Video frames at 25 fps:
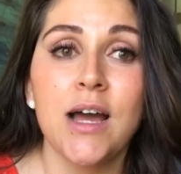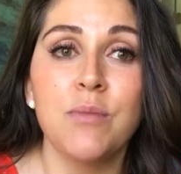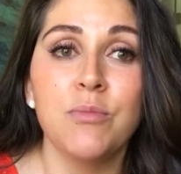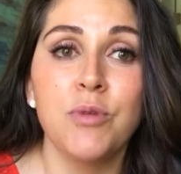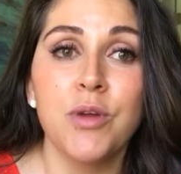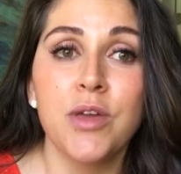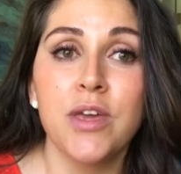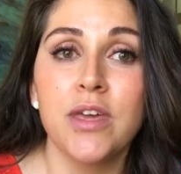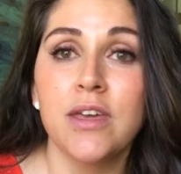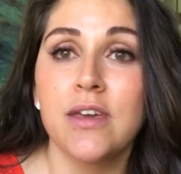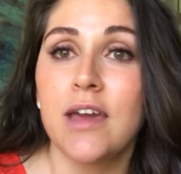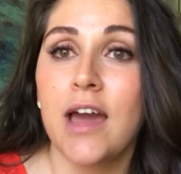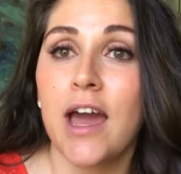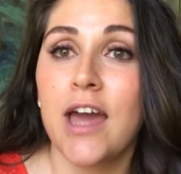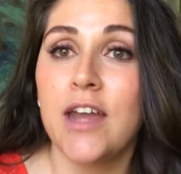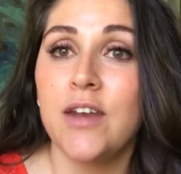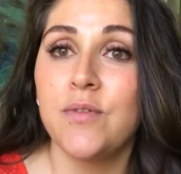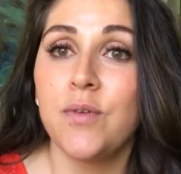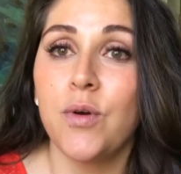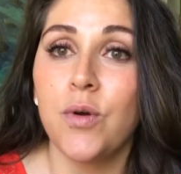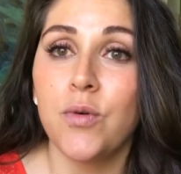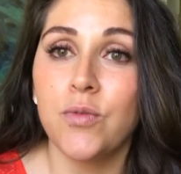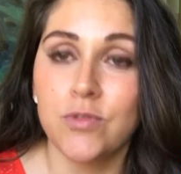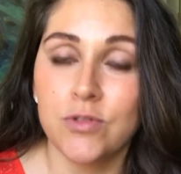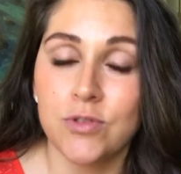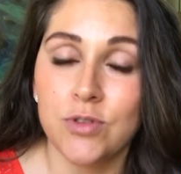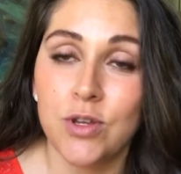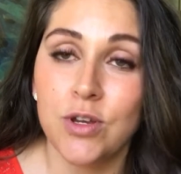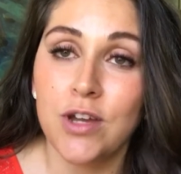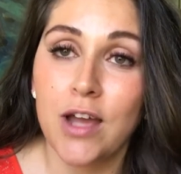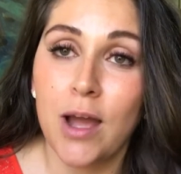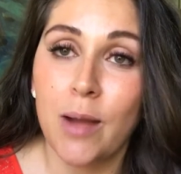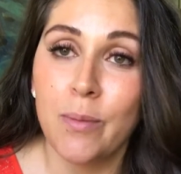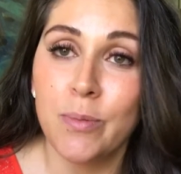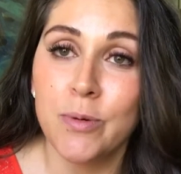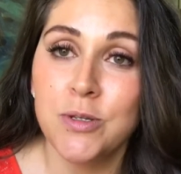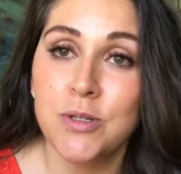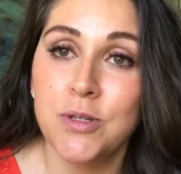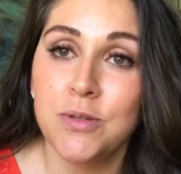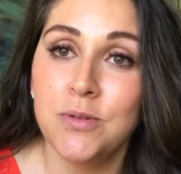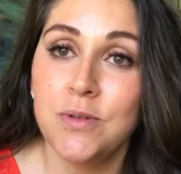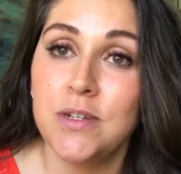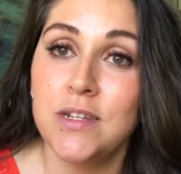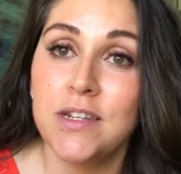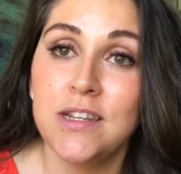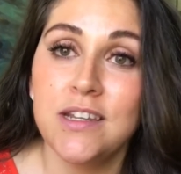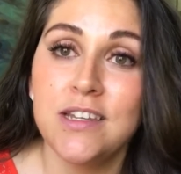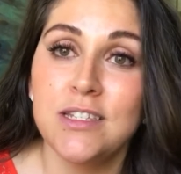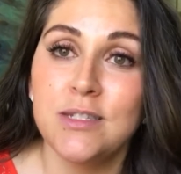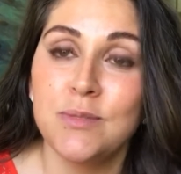we can kind of overlook
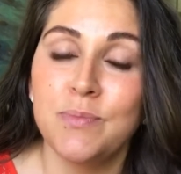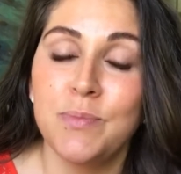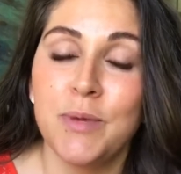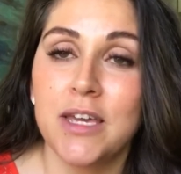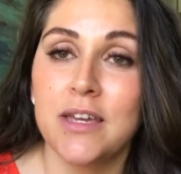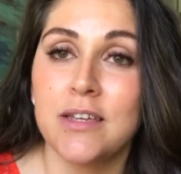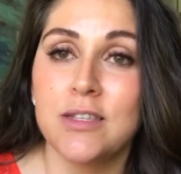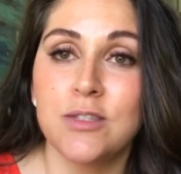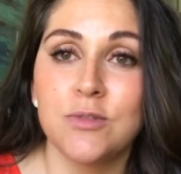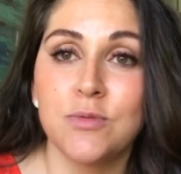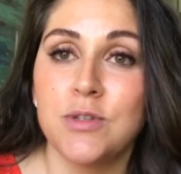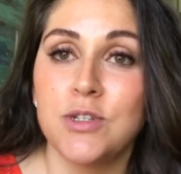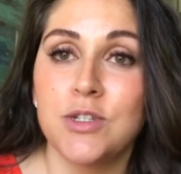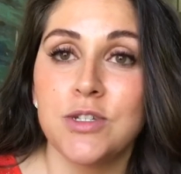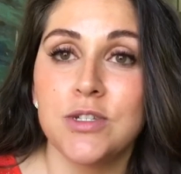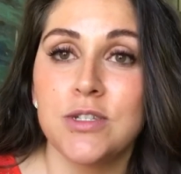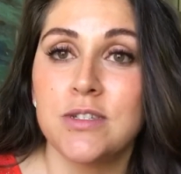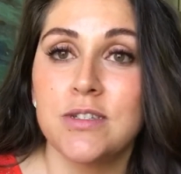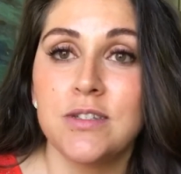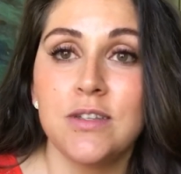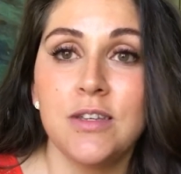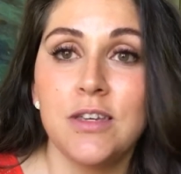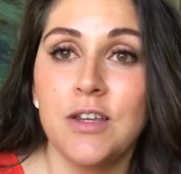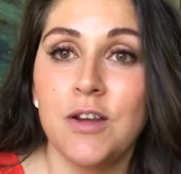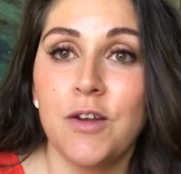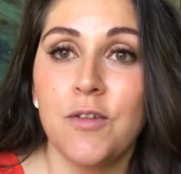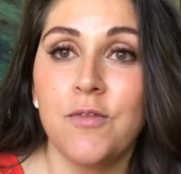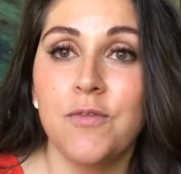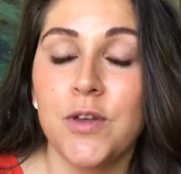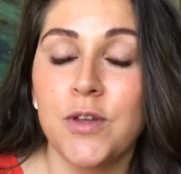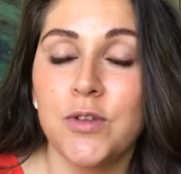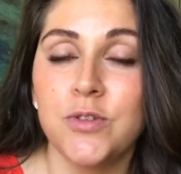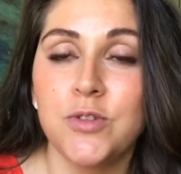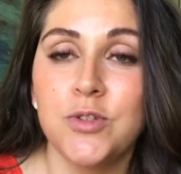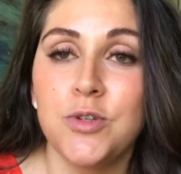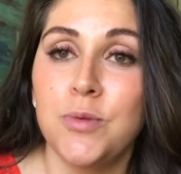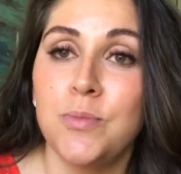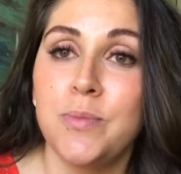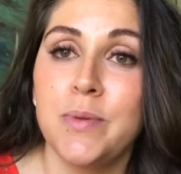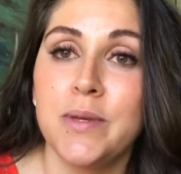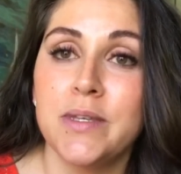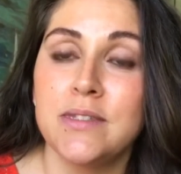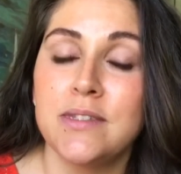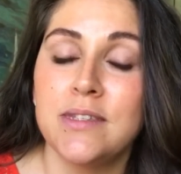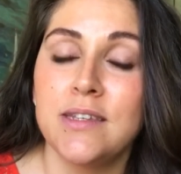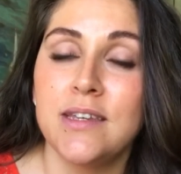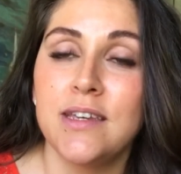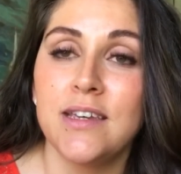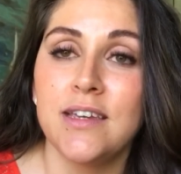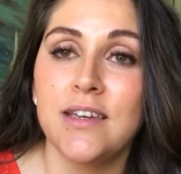opportunities because we just feel too
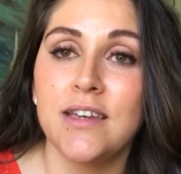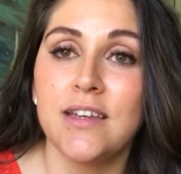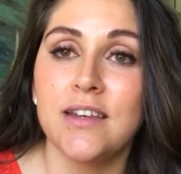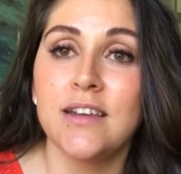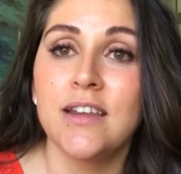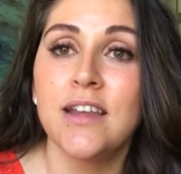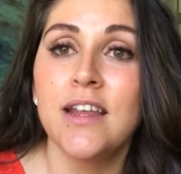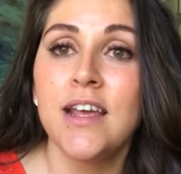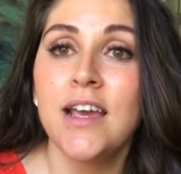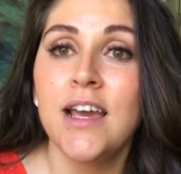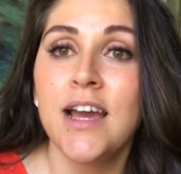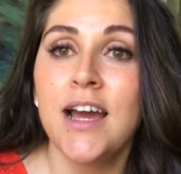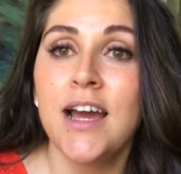busy, and